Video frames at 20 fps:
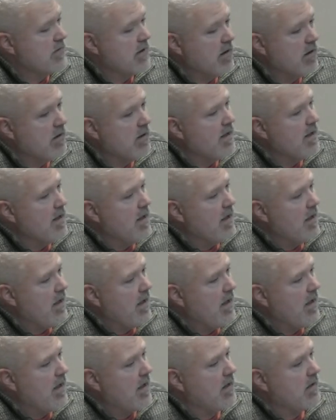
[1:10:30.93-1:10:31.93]
now,
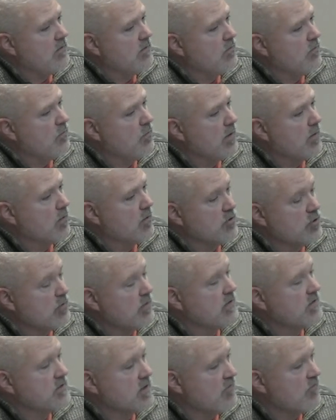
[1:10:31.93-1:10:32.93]
and we were
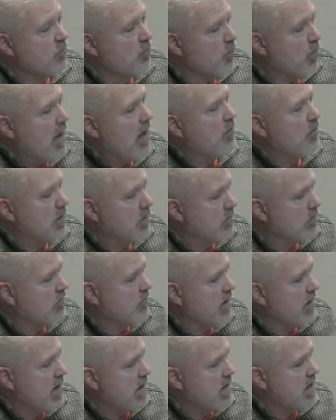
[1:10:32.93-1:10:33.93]
doing stuff while we were
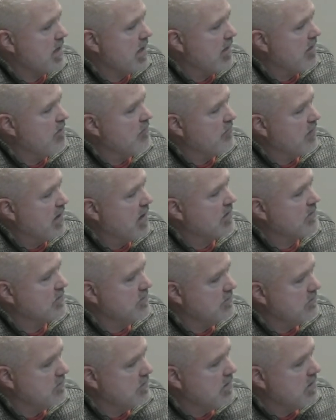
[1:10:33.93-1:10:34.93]
creating Halifax,
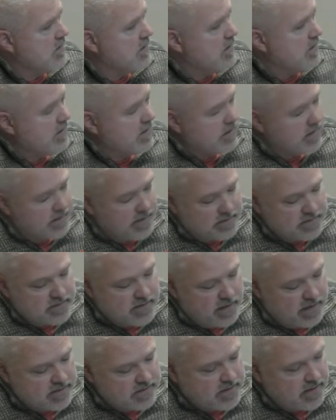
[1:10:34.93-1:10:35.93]
and it's
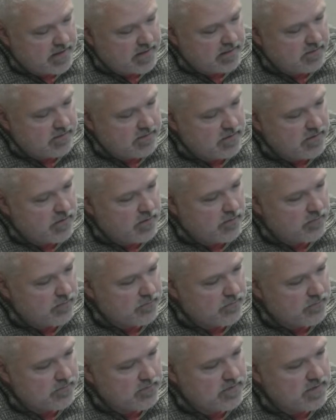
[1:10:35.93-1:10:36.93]
nice that, you know,
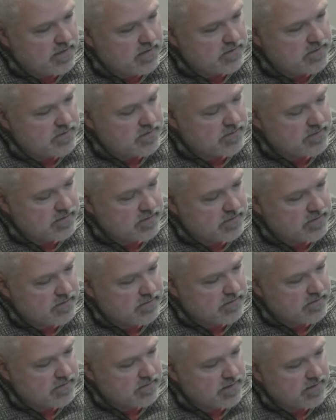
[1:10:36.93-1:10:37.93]
these
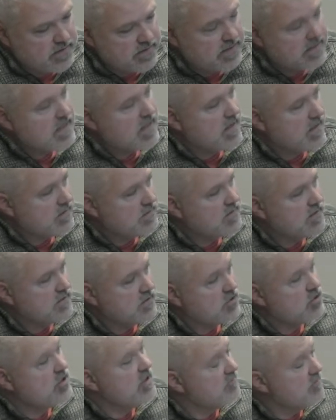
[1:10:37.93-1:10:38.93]
things, these
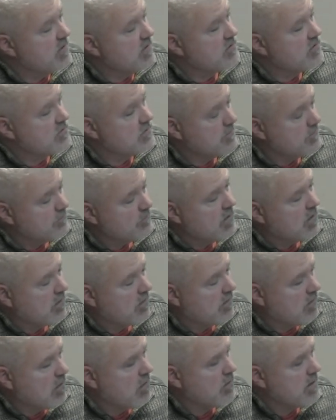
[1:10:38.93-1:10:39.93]
achievements
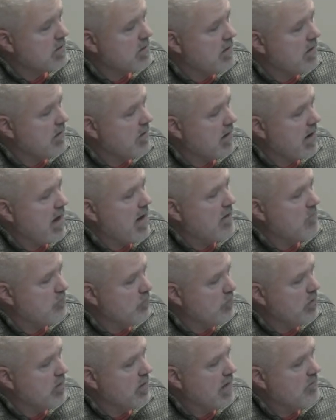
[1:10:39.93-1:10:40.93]
are already there,
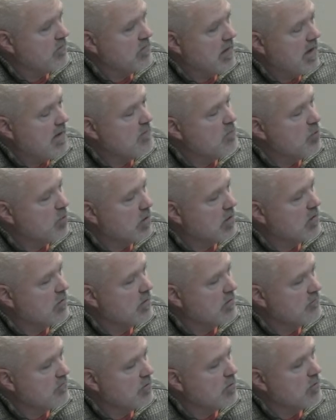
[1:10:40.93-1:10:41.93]
and we'll have a lot more
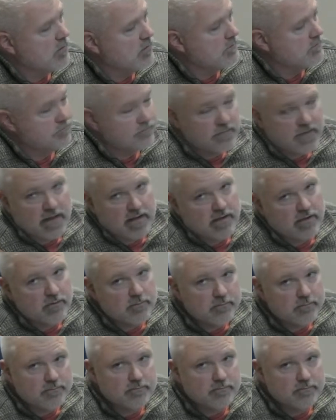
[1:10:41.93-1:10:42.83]
going forward. Thank you.